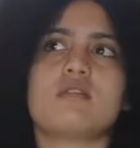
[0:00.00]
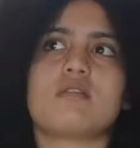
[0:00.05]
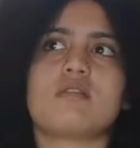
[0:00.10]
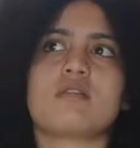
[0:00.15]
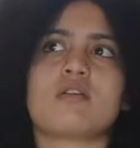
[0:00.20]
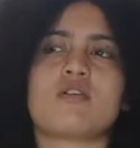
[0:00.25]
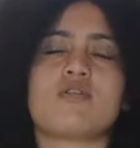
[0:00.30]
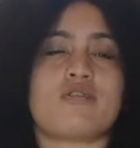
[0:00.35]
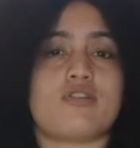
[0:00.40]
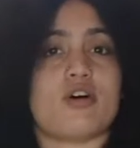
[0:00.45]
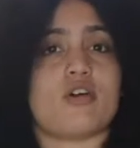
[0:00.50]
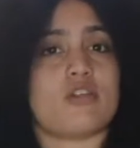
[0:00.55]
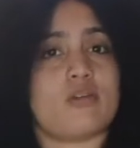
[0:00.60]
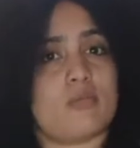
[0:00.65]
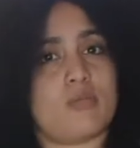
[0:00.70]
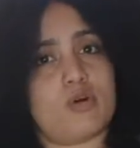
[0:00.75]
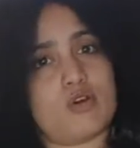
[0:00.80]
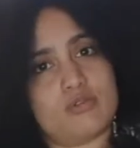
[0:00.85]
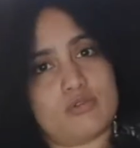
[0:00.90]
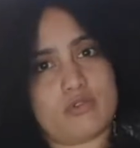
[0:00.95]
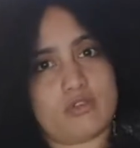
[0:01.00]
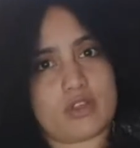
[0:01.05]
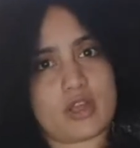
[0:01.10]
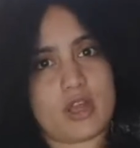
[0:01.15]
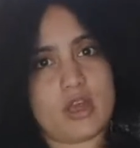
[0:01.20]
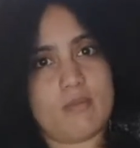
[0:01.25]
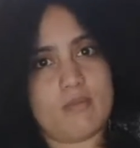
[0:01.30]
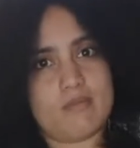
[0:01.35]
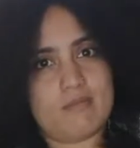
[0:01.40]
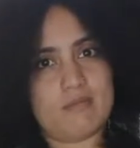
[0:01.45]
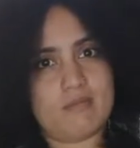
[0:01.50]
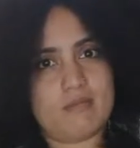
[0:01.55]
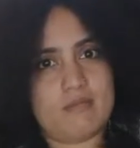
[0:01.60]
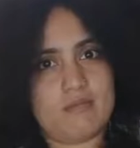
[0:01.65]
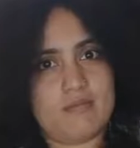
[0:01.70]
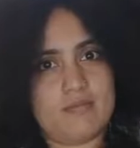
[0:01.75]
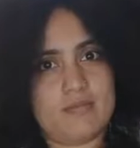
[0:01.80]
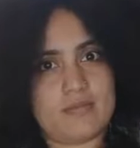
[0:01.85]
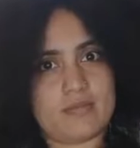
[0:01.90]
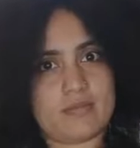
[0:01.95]
their father bought for them.
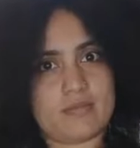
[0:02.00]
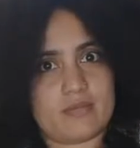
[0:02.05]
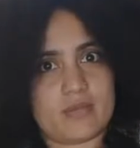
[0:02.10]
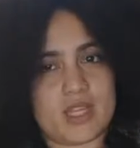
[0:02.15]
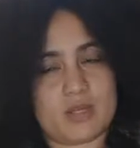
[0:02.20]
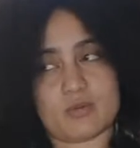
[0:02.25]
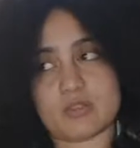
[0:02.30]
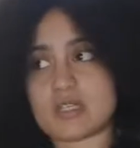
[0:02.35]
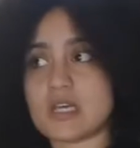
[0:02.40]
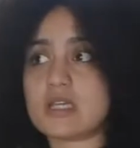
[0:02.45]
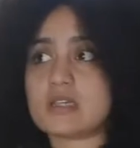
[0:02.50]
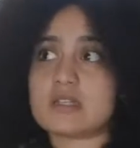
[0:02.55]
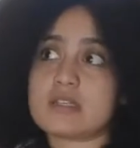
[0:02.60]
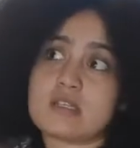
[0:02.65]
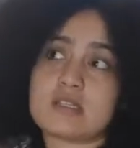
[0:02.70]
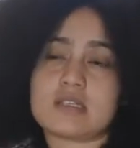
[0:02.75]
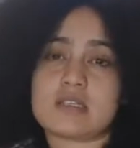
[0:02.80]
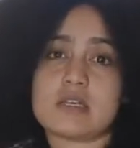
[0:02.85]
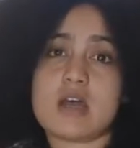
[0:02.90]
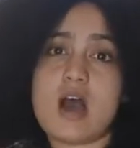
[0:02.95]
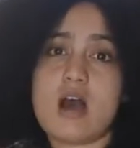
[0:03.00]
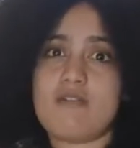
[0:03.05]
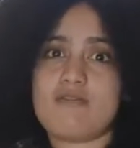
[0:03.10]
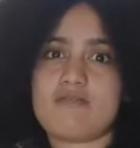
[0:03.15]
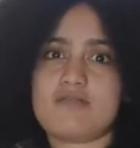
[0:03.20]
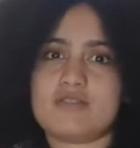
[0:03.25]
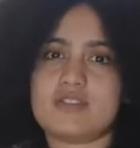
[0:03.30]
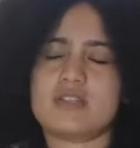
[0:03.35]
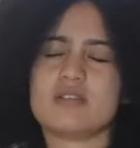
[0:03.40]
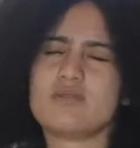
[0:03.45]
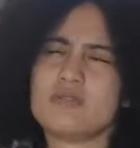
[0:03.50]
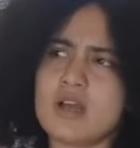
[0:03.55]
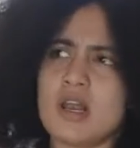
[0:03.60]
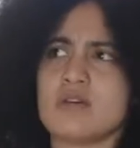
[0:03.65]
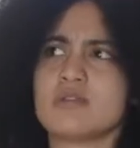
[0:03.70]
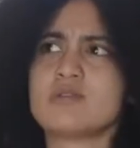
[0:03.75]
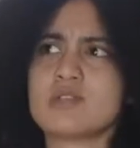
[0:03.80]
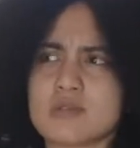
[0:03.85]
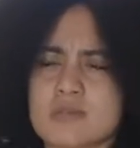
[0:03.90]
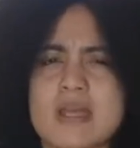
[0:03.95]
It was like, this is enough. So
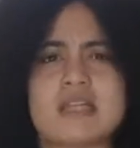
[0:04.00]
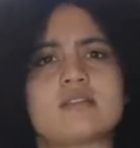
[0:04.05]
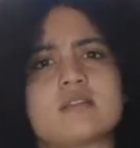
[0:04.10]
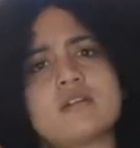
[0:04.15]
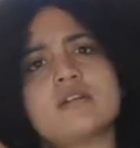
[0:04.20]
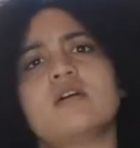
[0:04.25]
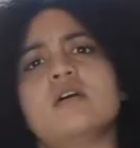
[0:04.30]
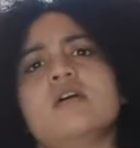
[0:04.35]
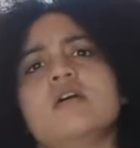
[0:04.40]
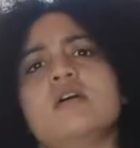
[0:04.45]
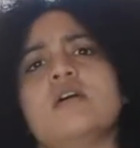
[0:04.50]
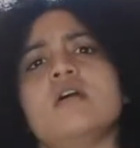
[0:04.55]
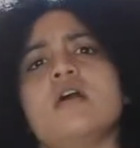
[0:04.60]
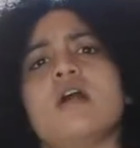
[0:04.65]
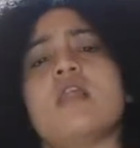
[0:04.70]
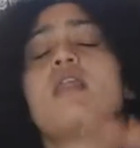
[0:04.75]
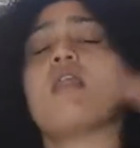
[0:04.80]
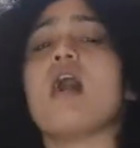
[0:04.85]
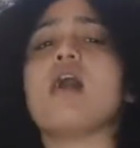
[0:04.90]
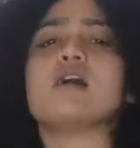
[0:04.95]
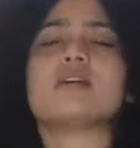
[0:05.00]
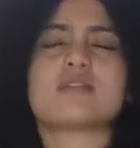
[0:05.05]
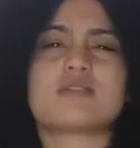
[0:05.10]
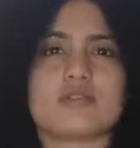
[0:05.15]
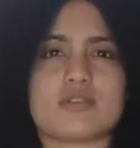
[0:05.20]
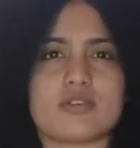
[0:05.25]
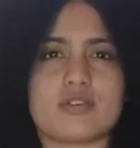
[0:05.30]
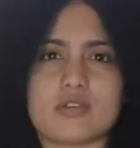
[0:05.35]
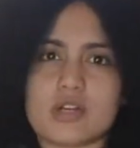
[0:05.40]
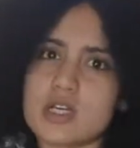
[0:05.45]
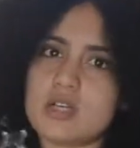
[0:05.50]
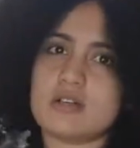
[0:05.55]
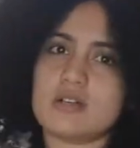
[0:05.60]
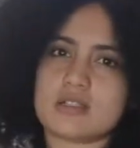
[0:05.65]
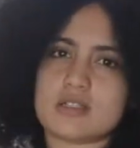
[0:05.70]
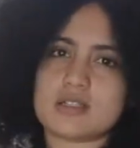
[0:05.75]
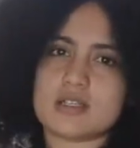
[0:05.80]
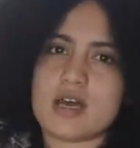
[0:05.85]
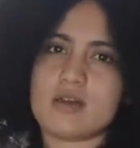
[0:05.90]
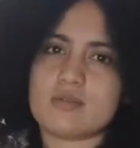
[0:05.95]
clothes is meant to last for a really
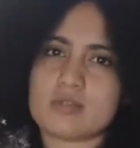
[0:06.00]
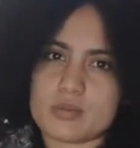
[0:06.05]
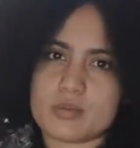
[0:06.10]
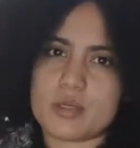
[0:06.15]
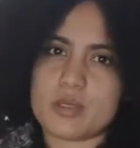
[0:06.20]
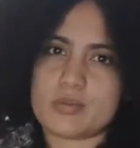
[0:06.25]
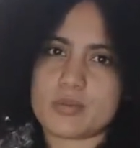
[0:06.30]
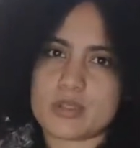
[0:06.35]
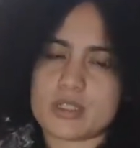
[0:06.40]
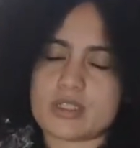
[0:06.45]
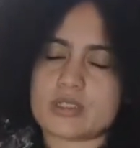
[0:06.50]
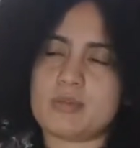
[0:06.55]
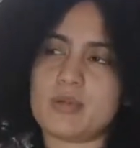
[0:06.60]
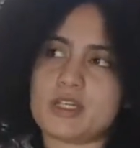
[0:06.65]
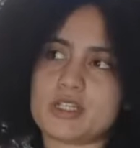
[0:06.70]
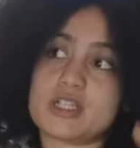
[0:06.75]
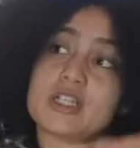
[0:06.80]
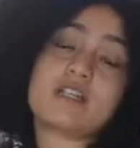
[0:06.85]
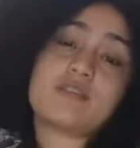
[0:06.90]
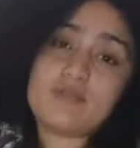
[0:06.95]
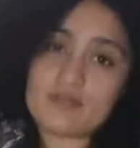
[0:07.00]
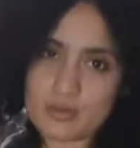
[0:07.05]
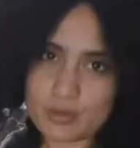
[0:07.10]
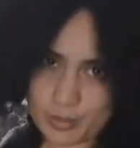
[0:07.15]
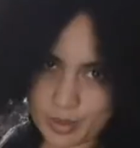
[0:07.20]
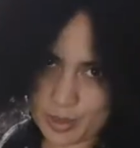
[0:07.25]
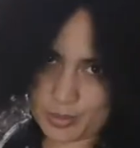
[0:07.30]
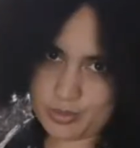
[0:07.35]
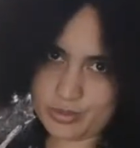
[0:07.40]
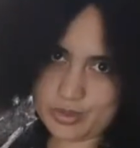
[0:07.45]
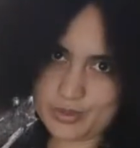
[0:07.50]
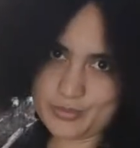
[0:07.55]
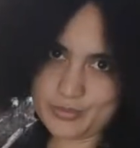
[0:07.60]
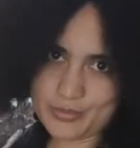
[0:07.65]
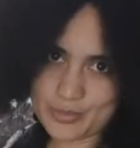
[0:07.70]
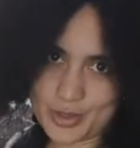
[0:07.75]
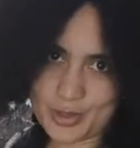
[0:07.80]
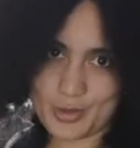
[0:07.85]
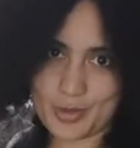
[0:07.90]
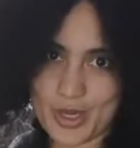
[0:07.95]
long time for people, especially for people
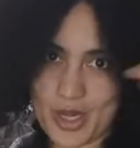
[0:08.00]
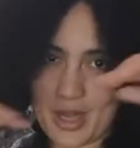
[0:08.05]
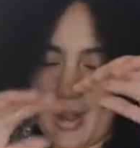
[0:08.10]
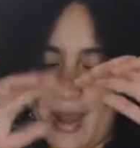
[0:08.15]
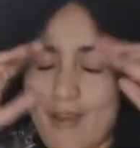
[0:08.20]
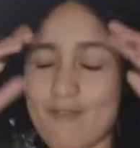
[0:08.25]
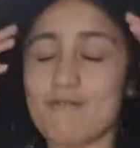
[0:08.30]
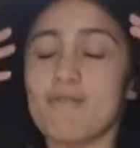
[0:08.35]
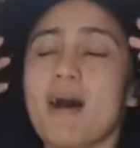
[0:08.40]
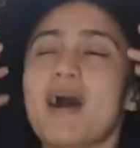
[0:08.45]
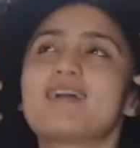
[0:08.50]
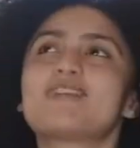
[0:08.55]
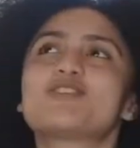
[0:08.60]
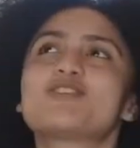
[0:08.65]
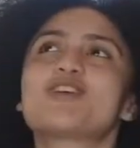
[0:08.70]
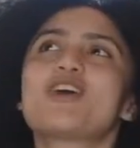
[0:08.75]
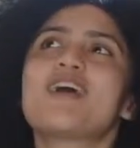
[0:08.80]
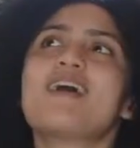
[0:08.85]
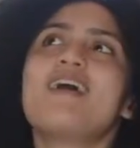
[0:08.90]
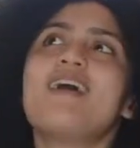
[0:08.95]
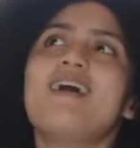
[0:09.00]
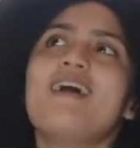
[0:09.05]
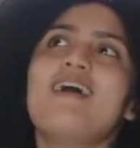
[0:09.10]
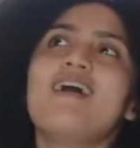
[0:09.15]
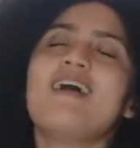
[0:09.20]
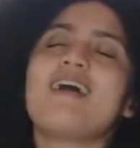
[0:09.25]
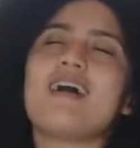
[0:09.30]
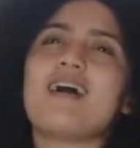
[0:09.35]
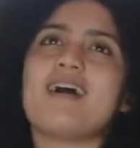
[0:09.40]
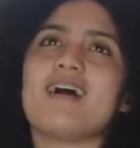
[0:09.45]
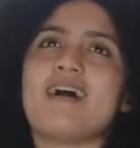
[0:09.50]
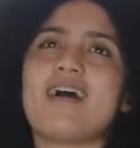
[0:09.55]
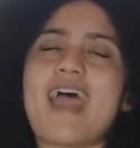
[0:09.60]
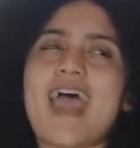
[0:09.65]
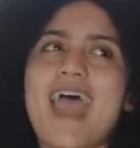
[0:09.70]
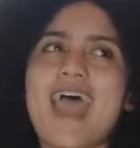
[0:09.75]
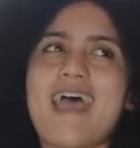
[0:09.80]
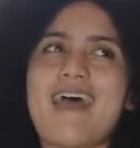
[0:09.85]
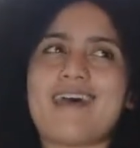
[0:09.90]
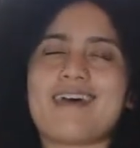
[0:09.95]
who didn't have much.
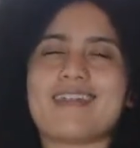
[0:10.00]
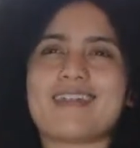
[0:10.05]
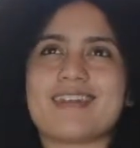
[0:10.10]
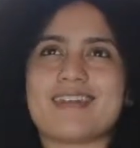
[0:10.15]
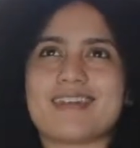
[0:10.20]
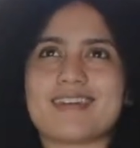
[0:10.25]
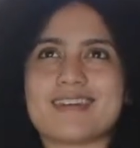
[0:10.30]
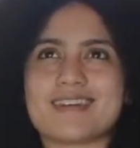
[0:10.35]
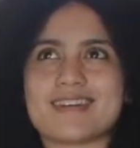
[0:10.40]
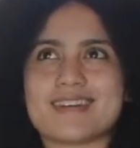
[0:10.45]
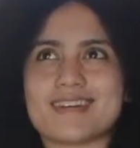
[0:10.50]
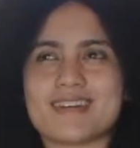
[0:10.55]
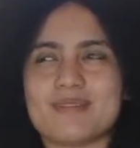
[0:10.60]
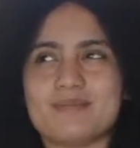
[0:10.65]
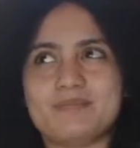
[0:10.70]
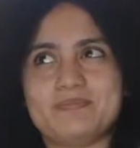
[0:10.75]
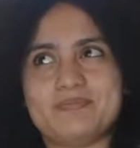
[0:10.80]
And